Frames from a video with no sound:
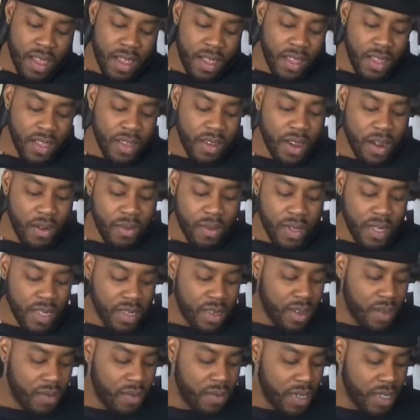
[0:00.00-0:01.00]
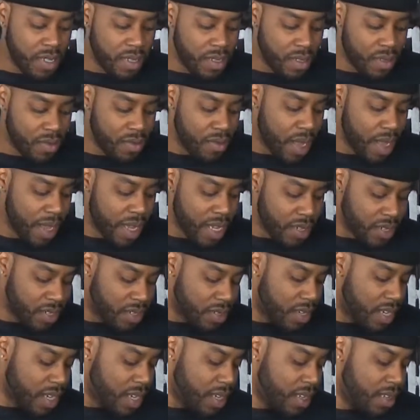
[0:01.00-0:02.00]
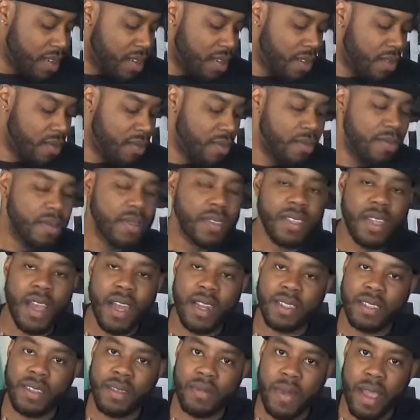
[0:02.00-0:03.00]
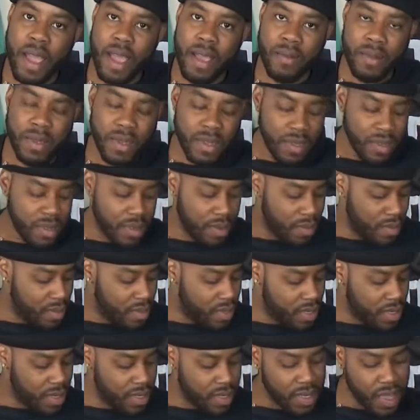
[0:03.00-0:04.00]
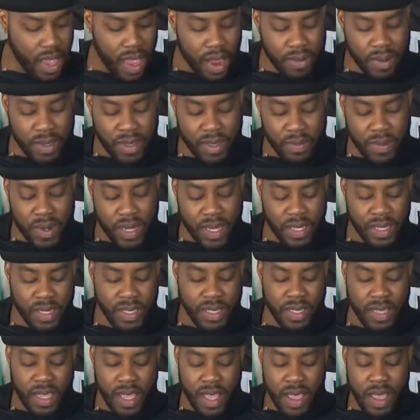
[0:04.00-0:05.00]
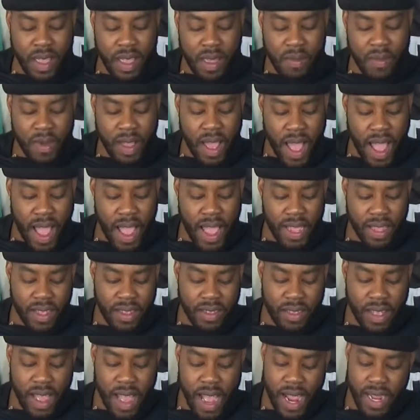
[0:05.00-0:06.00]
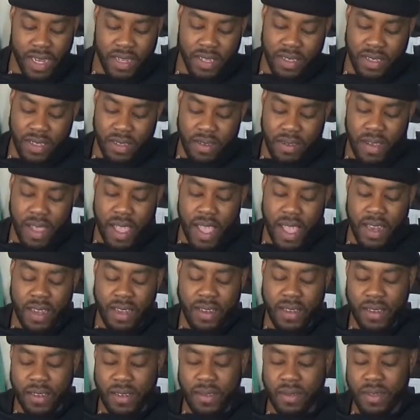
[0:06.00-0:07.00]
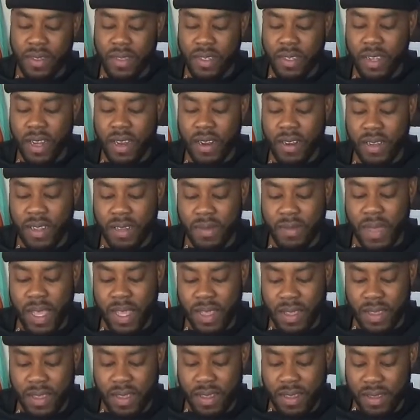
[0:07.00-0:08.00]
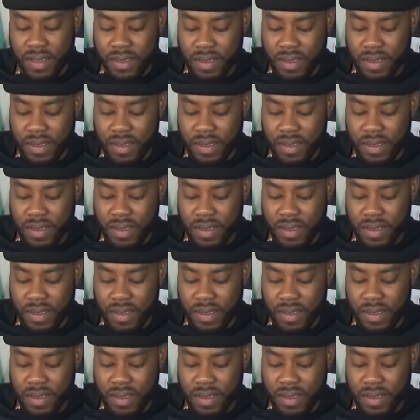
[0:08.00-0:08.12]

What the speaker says: You don't really know which, well, I guess you can know which side is the back with the side with the buttons, but I just go ahead and do the turning method